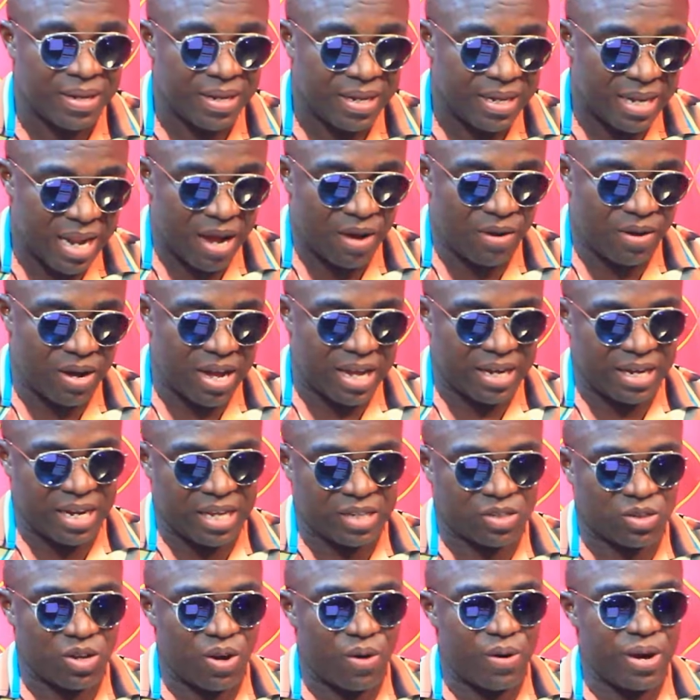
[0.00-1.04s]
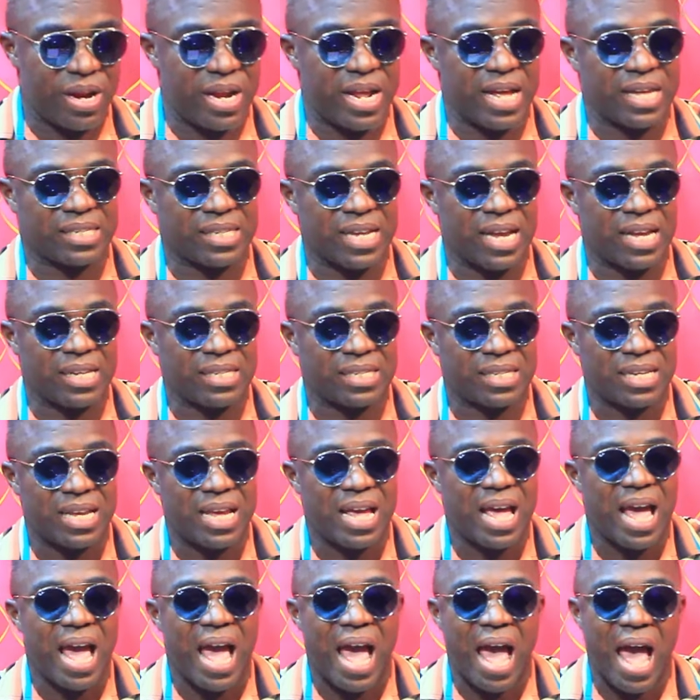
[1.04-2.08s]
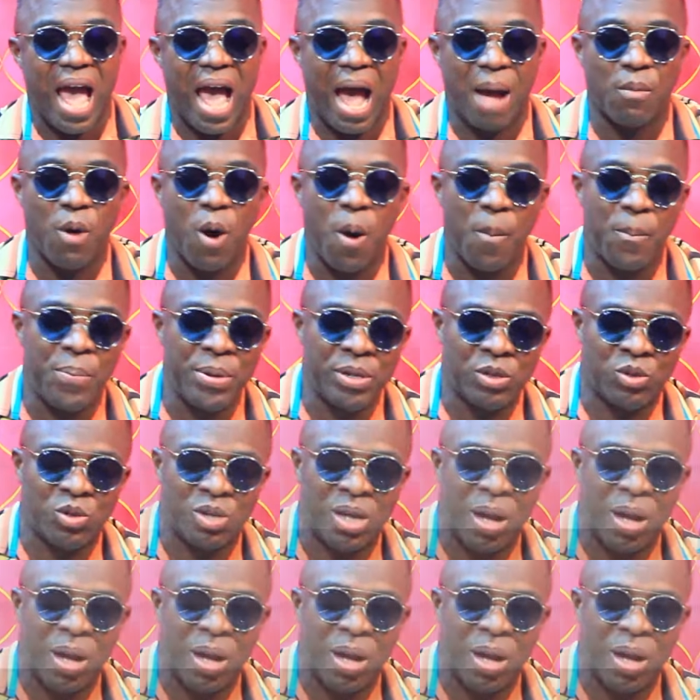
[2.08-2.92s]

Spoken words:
Now, the story here says, I'm open to